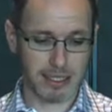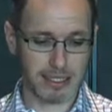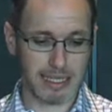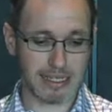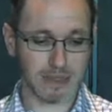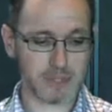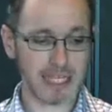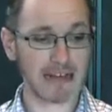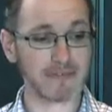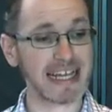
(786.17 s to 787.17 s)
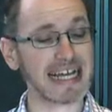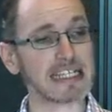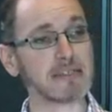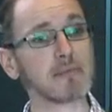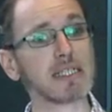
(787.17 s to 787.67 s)
And now that we have
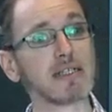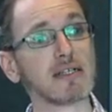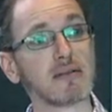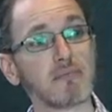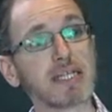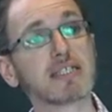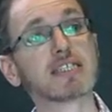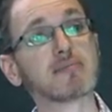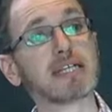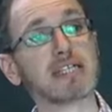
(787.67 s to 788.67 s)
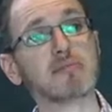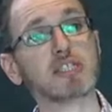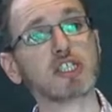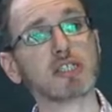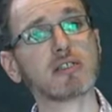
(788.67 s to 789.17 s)
gallium PSMA
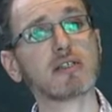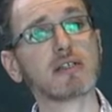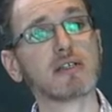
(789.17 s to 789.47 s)
imaging,